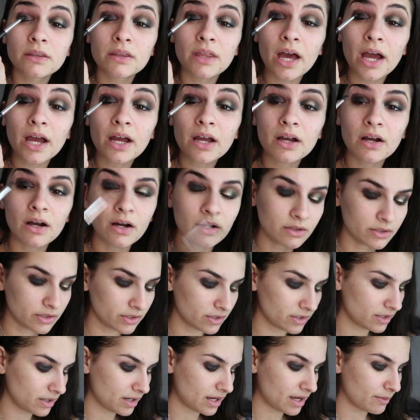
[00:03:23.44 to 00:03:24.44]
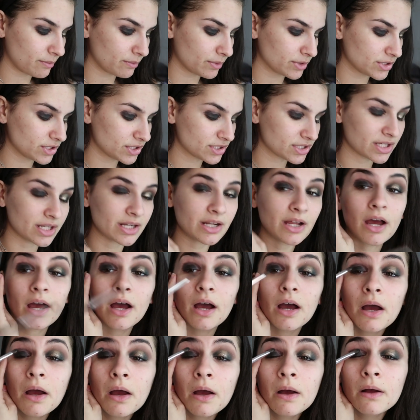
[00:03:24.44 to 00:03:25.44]
that color, and we're just
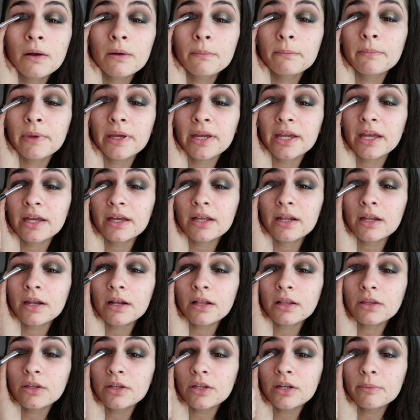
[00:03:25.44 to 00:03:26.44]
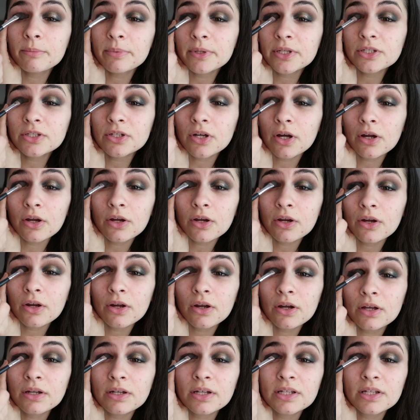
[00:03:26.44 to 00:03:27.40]
gonna make it a little bit darker,